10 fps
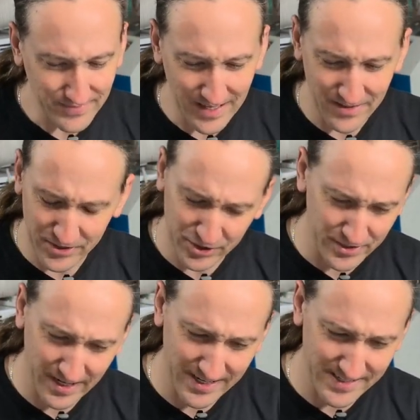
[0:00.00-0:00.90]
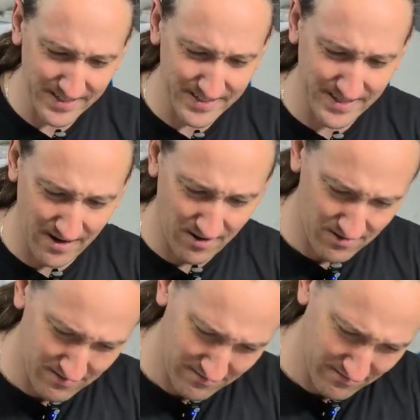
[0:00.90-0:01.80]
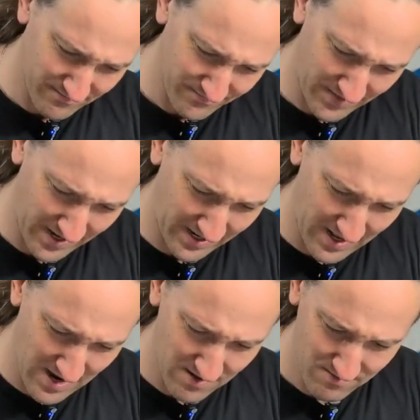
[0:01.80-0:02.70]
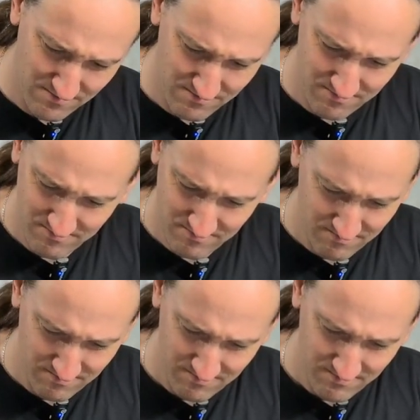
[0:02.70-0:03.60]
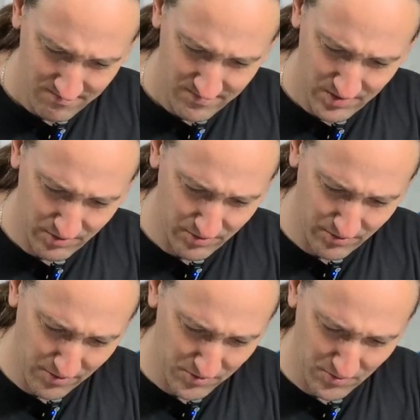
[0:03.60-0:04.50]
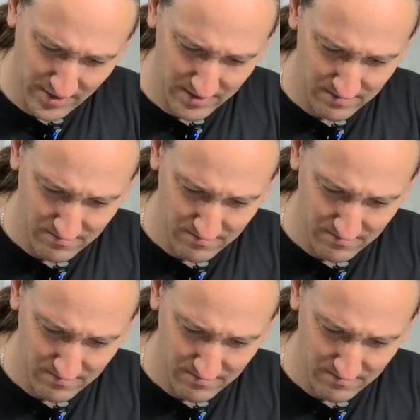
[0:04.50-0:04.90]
and this just kind of sits there, hanging out, doing who knows what.